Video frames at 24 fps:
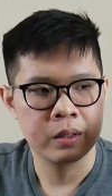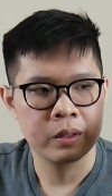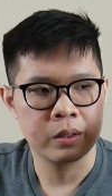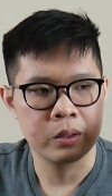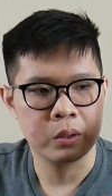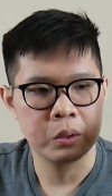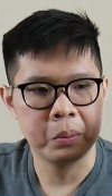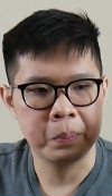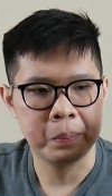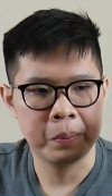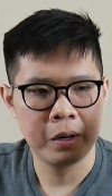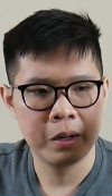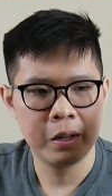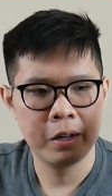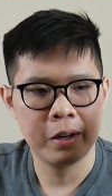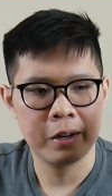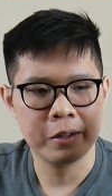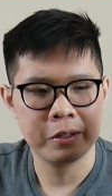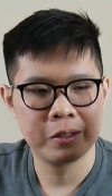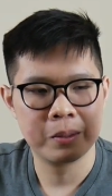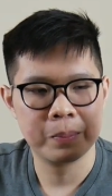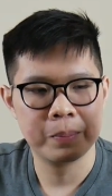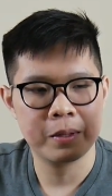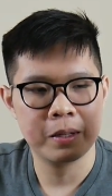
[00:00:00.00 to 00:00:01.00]
You'll probably
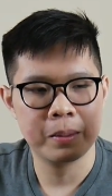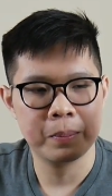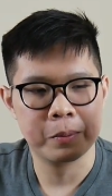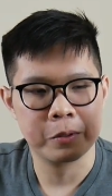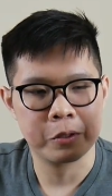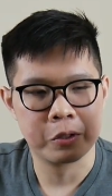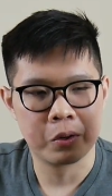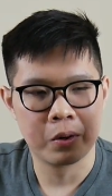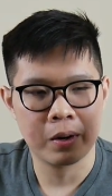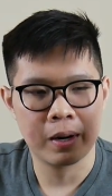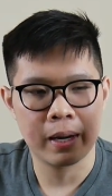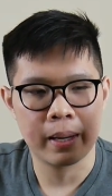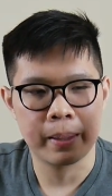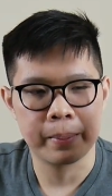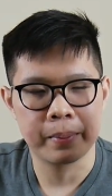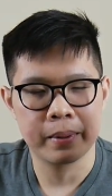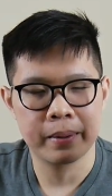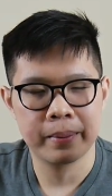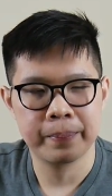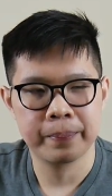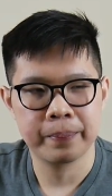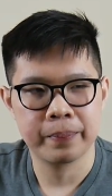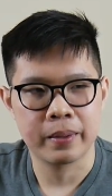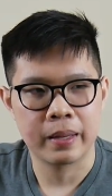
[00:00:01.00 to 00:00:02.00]
also be prescribed
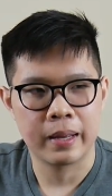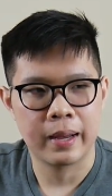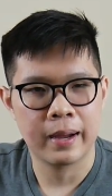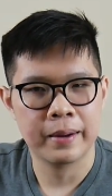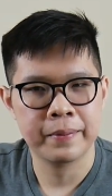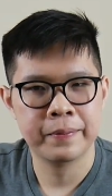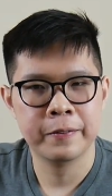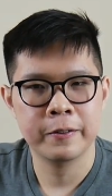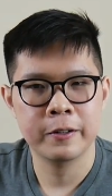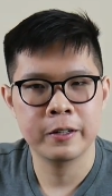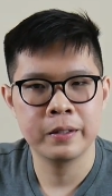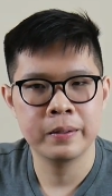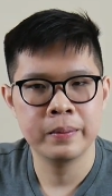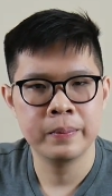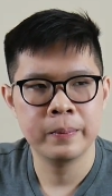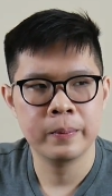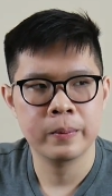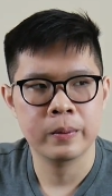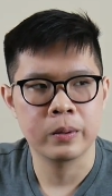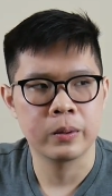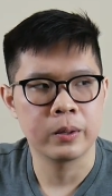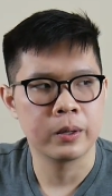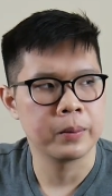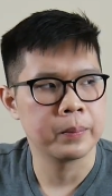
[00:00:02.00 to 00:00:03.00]
Afrin.
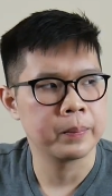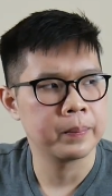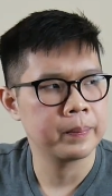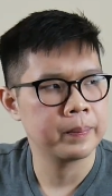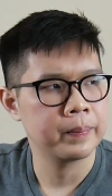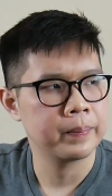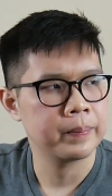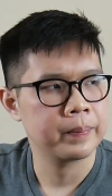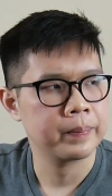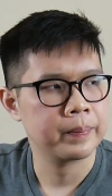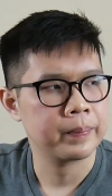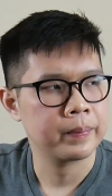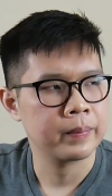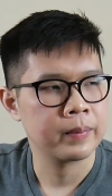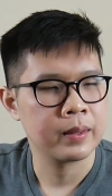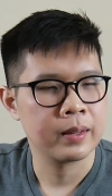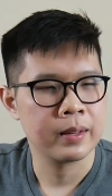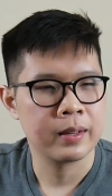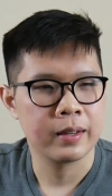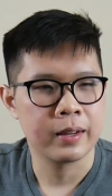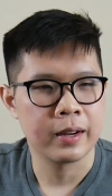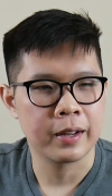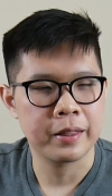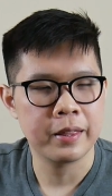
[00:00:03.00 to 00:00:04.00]
Well,
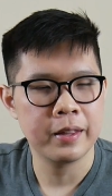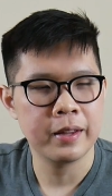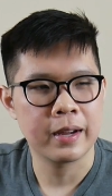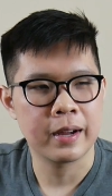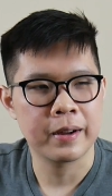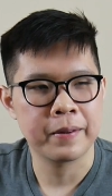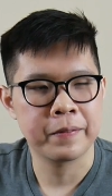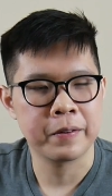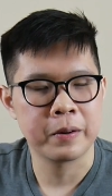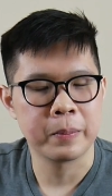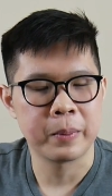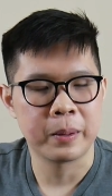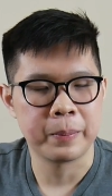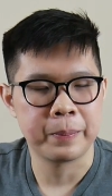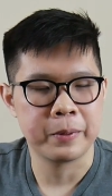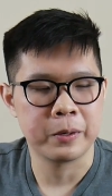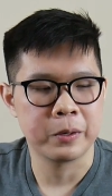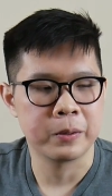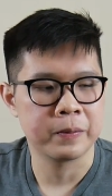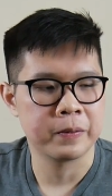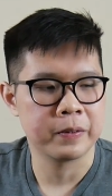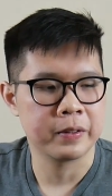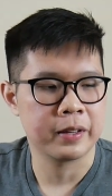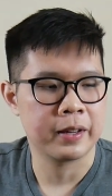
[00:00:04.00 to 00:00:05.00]
I think Afrin might be
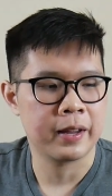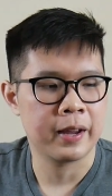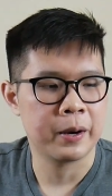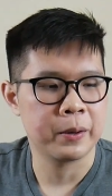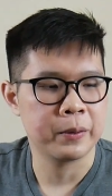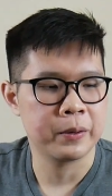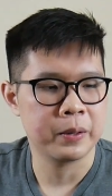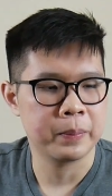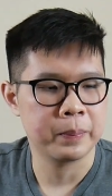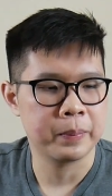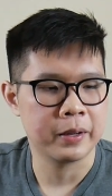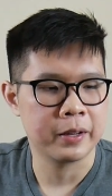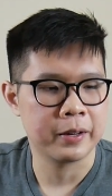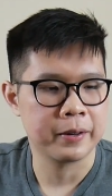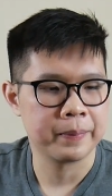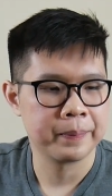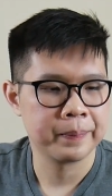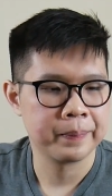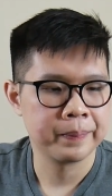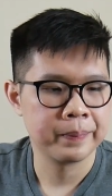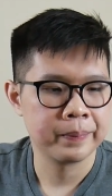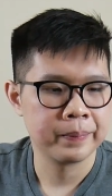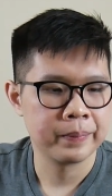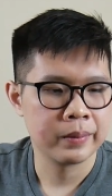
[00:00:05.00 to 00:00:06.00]
over the counter, but
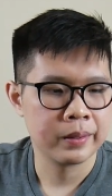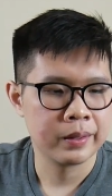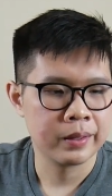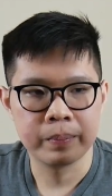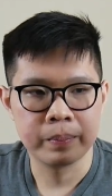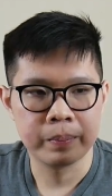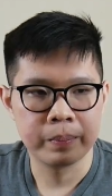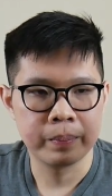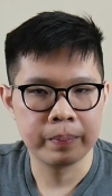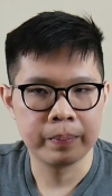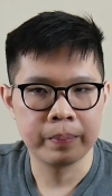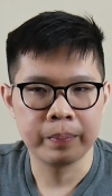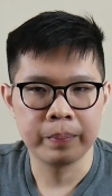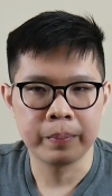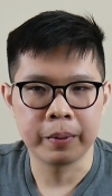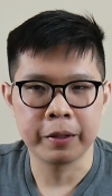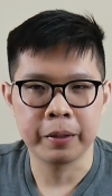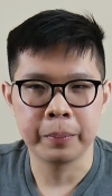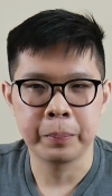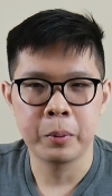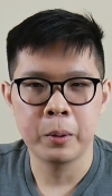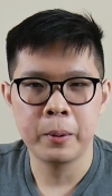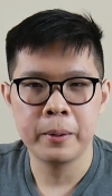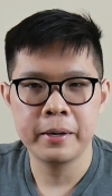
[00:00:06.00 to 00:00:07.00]
the
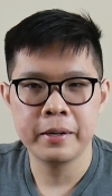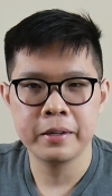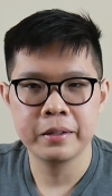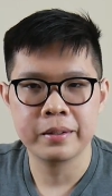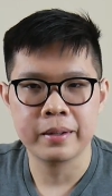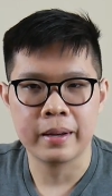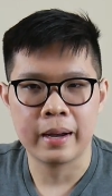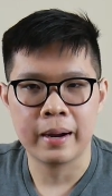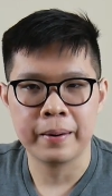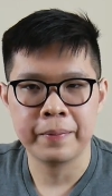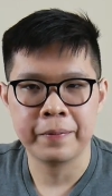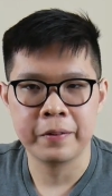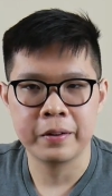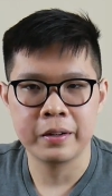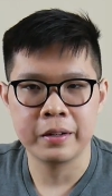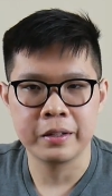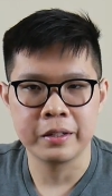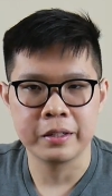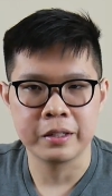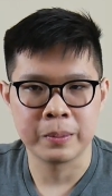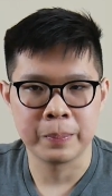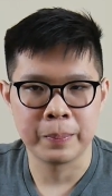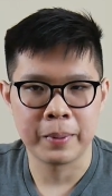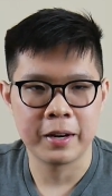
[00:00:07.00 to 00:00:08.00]
point is Afrin
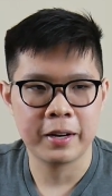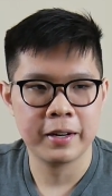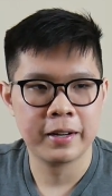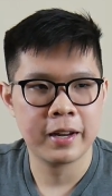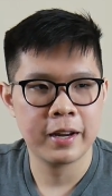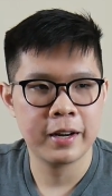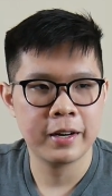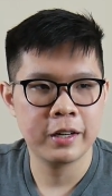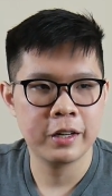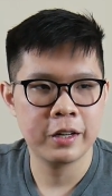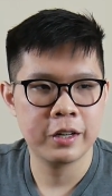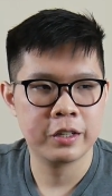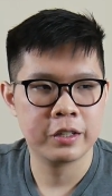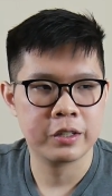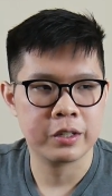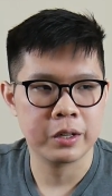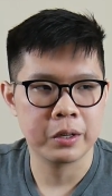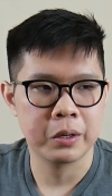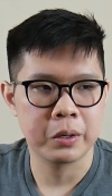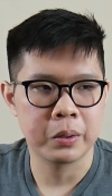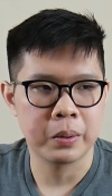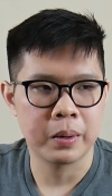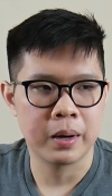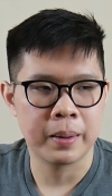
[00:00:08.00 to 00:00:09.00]
is medicated,
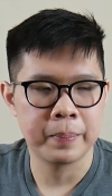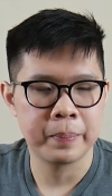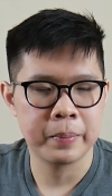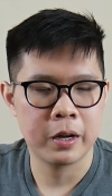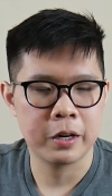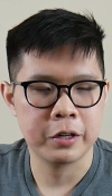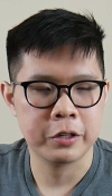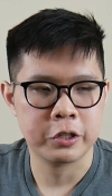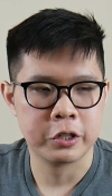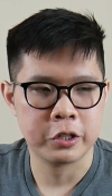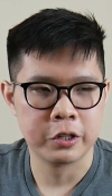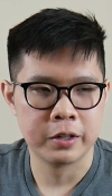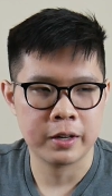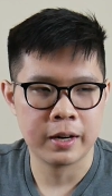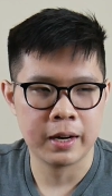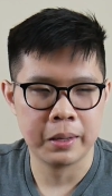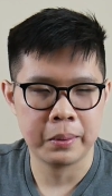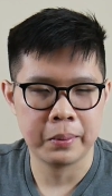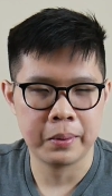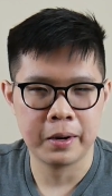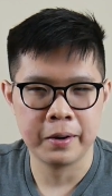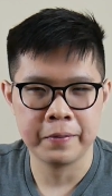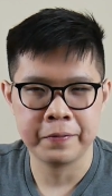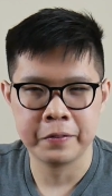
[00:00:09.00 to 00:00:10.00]
so I'm not sure how
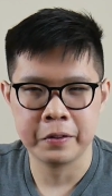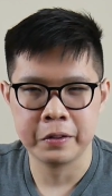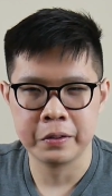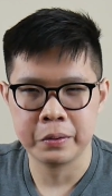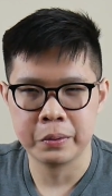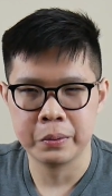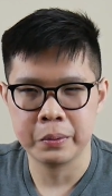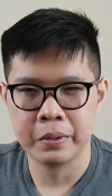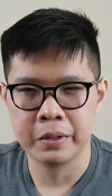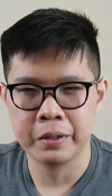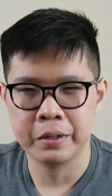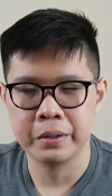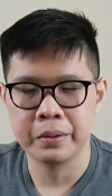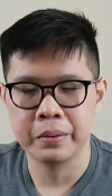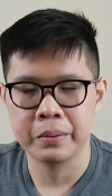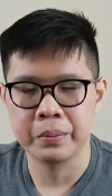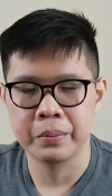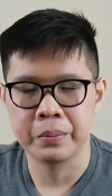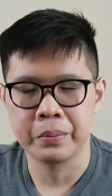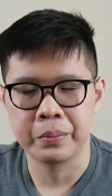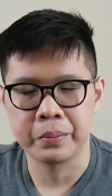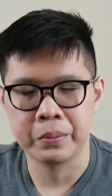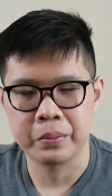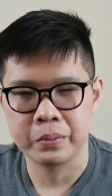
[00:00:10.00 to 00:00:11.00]
often you
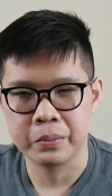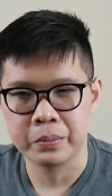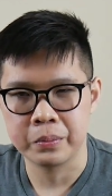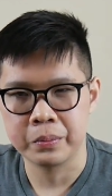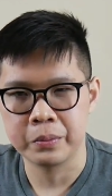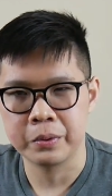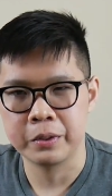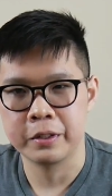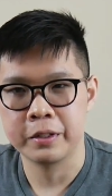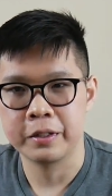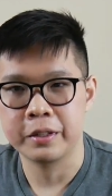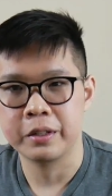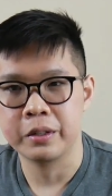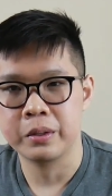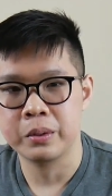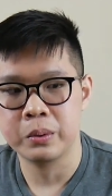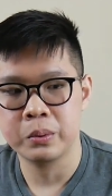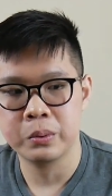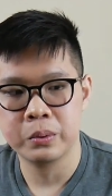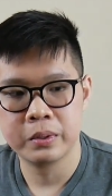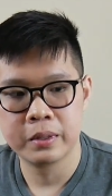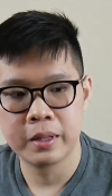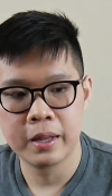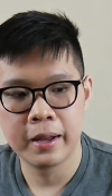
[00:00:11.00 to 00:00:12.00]
can really
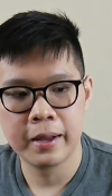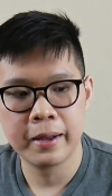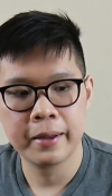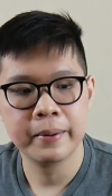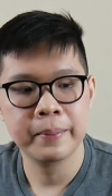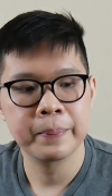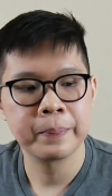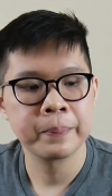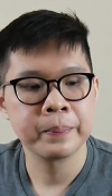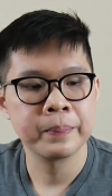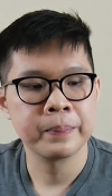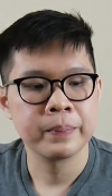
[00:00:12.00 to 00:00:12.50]
use that.